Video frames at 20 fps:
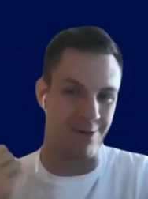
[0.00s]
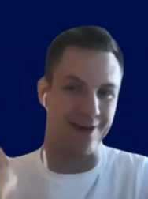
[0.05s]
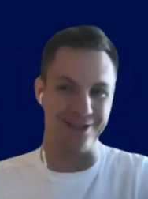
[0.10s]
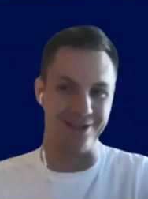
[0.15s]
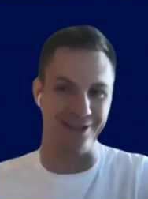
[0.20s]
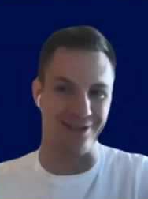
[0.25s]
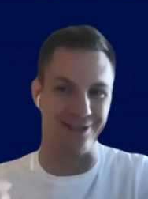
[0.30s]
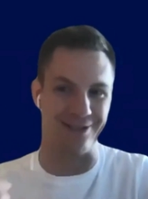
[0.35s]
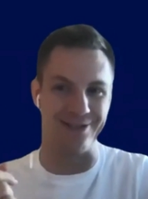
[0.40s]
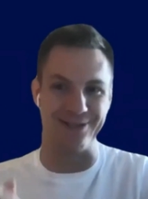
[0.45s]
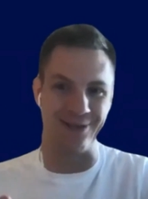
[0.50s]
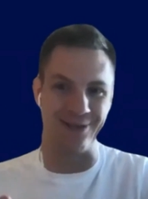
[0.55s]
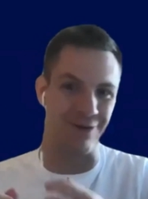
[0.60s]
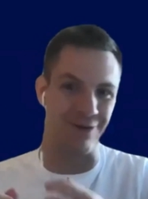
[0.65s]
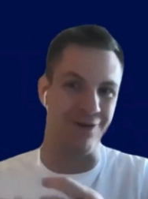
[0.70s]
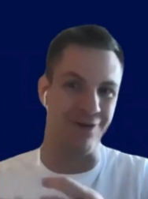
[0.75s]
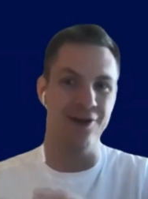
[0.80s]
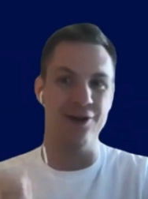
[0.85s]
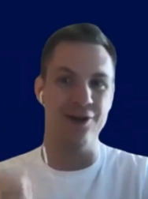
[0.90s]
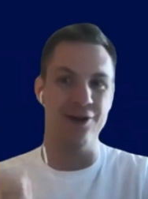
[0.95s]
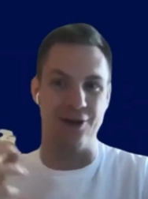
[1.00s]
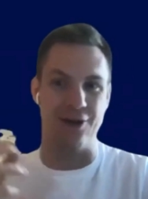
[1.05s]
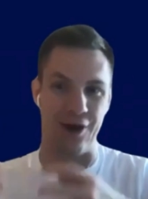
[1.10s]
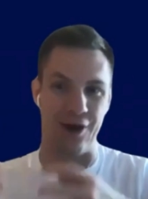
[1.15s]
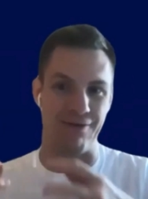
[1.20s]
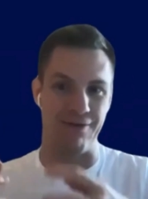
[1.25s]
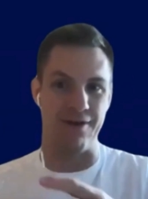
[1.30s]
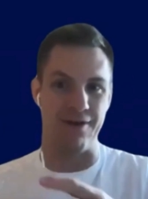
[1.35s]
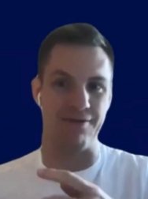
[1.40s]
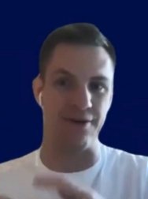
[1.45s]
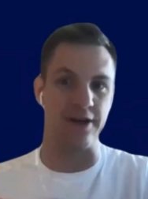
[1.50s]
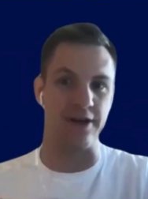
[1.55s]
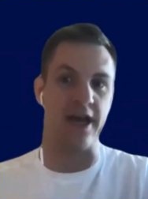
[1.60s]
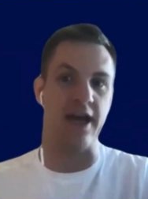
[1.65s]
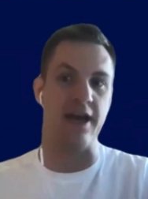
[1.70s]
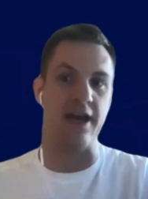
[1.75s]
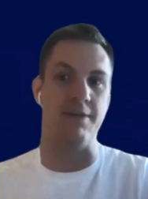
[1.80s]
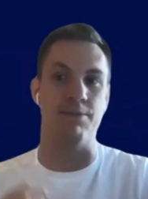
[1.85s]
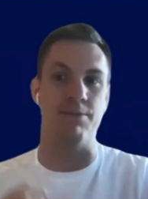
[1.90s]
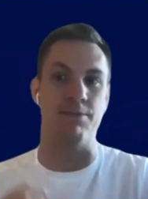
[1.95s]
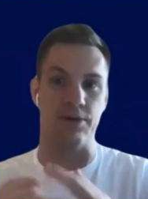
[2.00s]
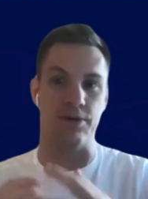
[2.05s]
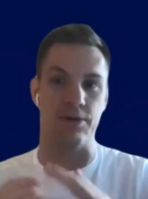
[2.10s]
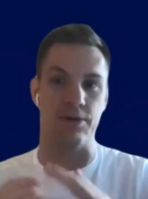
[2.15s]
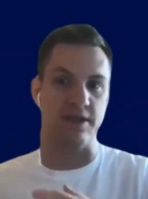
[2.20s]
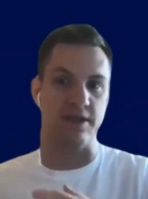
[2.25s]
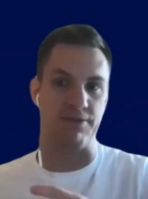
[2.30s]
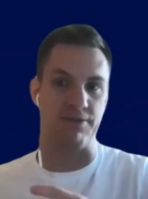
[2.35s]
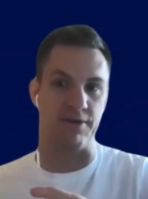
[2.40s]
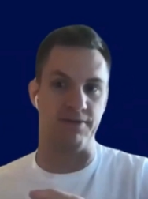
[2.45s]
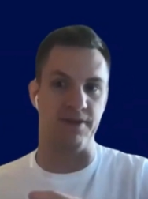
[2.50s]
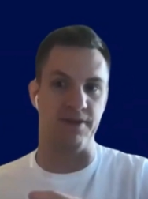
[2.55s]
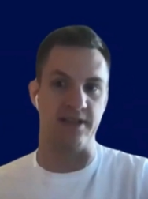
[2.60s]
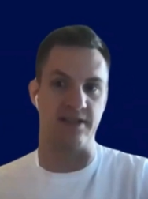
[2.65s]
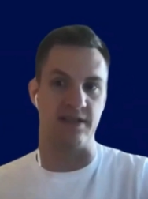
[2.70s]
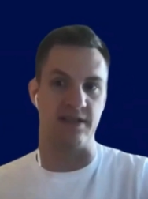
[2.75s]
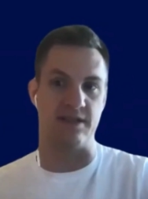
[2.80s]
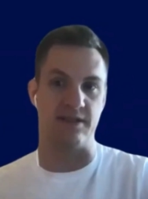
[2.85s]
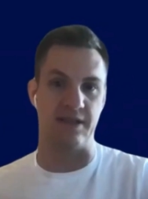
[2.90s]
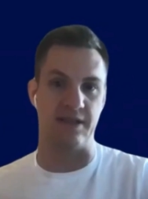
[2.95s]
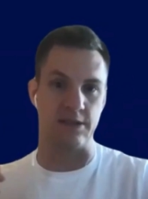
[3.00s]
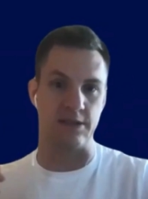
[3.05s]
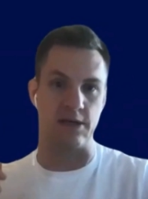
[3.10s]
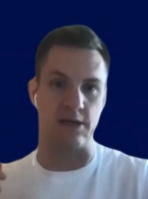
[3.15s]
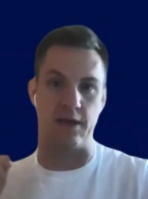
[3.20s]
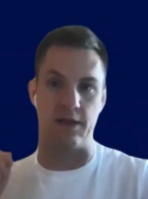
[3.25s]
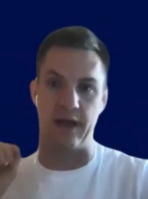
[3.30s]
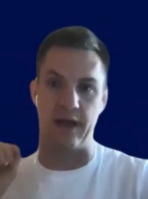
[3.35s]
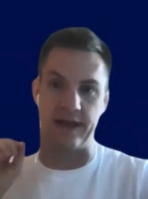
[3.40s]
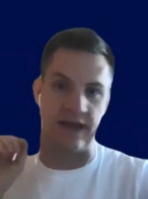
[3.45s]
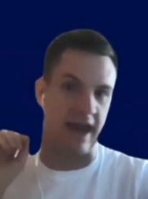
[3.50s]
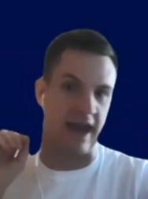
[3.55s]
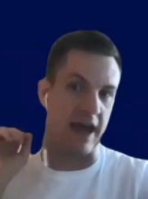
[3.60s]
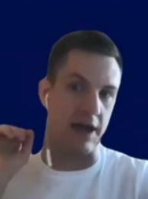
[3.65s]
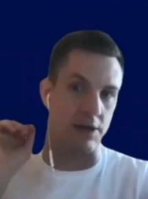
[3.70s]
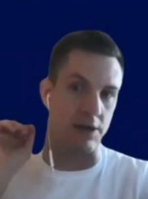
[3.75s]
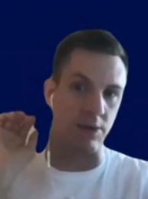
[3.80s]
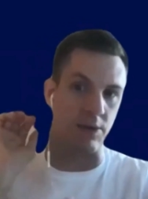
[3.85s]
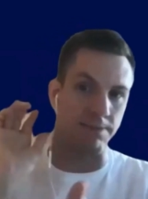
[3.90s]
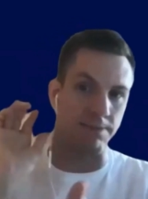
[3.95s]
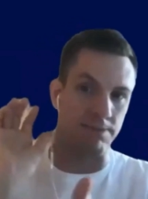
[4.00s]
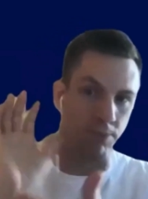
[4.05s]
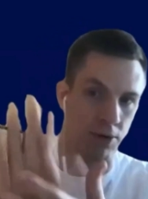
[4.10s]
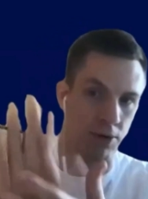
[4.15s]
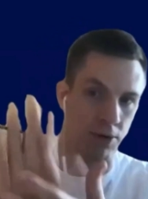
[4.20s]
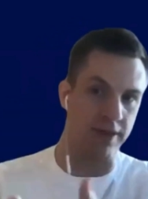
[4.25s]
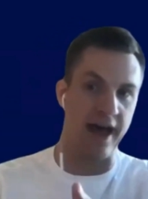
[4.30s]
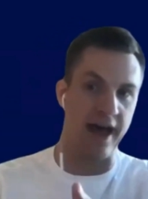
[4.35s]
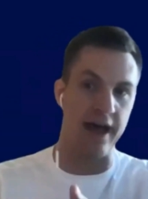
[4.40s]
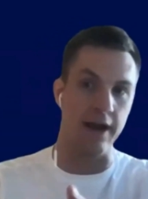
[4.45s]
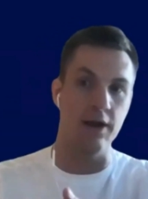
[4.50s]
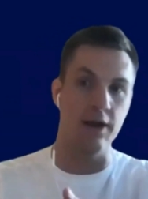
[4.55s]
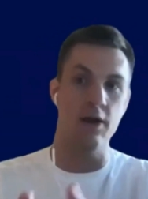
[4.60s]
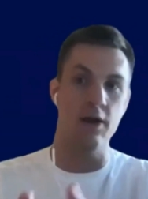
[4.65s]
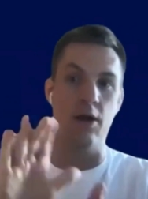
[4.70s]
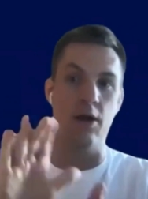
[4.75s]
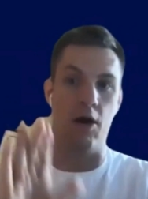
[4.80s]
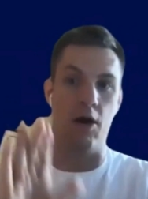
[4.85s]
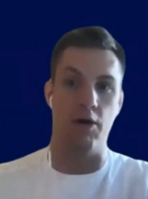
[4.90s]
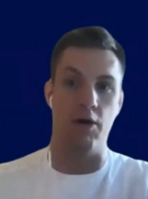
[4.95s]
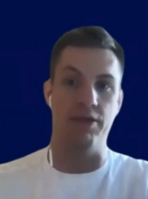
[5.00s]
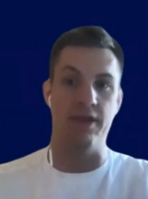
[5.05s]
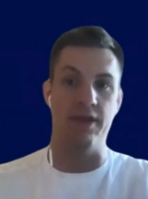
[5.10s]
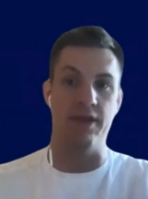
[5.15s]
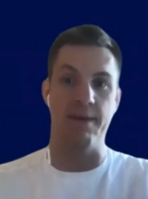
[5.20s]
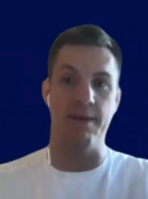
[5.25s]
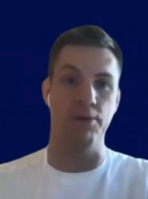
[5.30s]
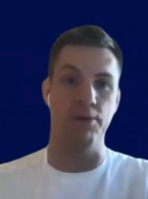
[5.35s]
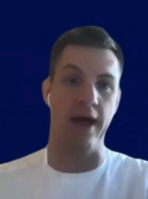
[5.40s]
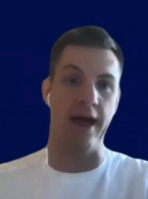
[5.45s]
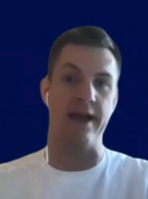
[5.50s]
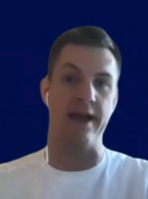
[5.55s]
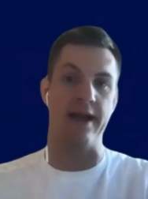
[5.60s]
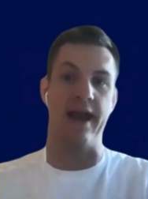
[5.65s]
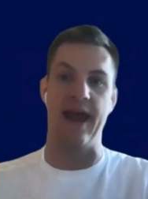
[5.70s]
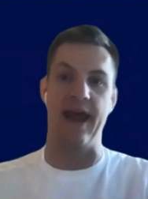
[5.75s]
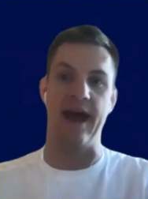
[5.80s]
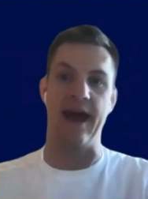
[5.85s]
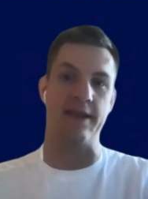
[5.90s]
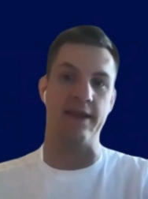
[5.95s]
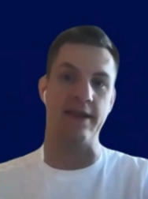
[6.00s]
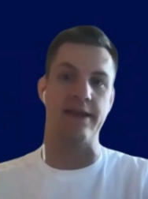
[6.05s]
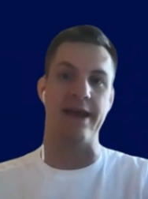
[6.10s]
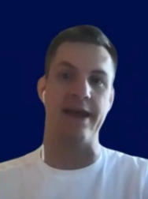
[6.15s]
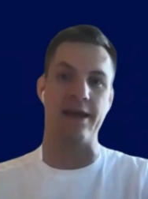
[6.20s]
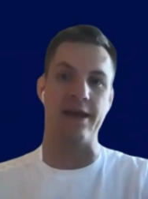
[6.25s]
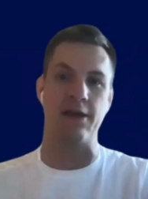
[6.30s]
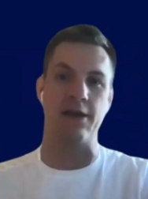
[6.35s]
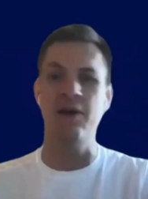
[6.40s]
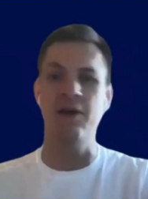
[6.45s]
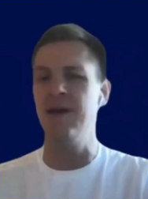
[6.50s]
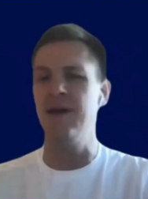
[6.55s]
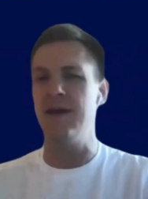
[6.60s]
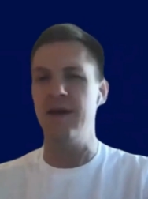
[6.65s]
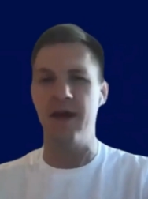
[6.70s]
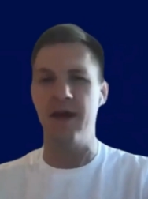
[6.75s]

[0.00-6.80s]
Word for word: questions sort of over and over again by all these different investors, it's kind of like, how can we put that on their plate out of the get go?